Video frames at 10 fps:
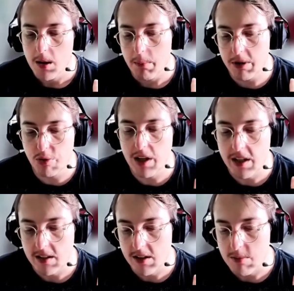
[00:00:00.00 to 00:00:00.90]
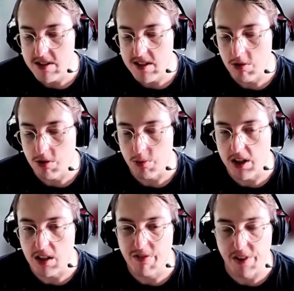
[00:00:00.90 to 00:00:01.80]
But really, it comes down to
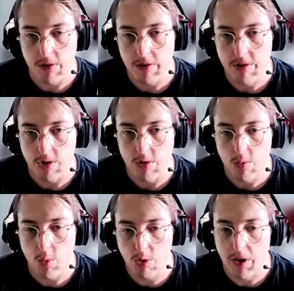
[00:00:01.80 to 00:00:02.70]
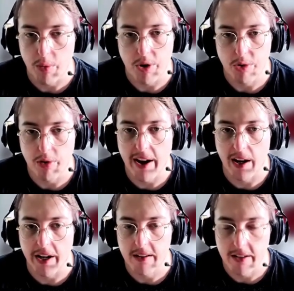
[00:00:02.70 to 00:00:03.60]
gut feel. What do I want to
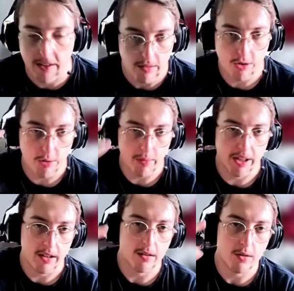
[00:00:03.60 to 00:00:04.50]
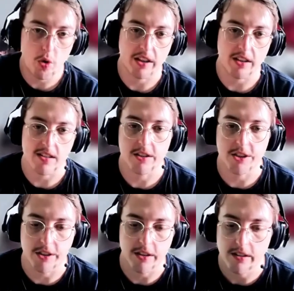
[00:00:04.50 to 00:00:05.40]
highlight? And you make a quick
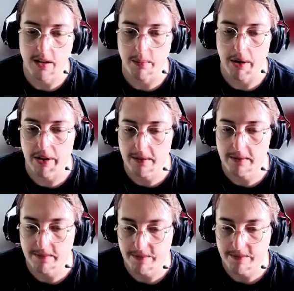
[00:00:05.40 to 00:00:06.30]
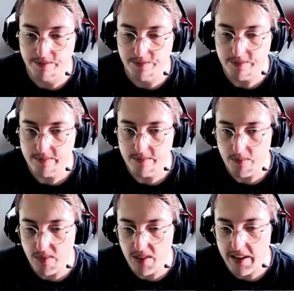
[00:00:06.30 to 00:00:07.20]
decision about it.
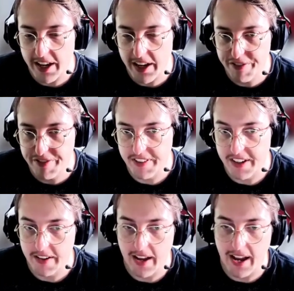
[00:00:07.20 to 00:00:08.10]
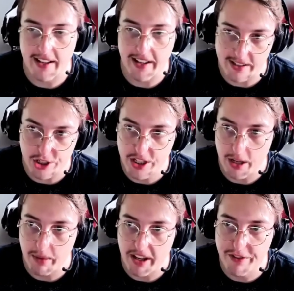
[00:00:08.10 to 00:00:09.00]
Yeah. If, as a
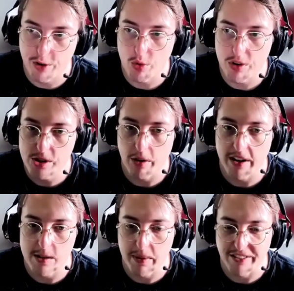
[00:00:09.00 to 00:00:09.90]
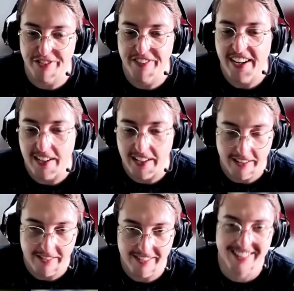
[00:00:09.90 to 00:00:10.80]
GM, if Crystal has been
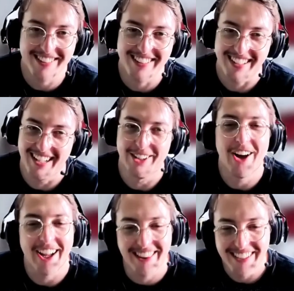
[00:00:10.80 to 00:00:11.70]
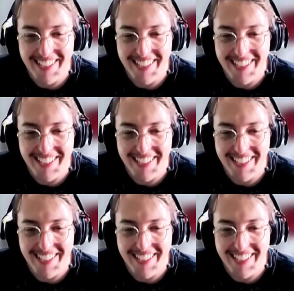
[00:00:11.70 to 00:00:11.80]
failing a lot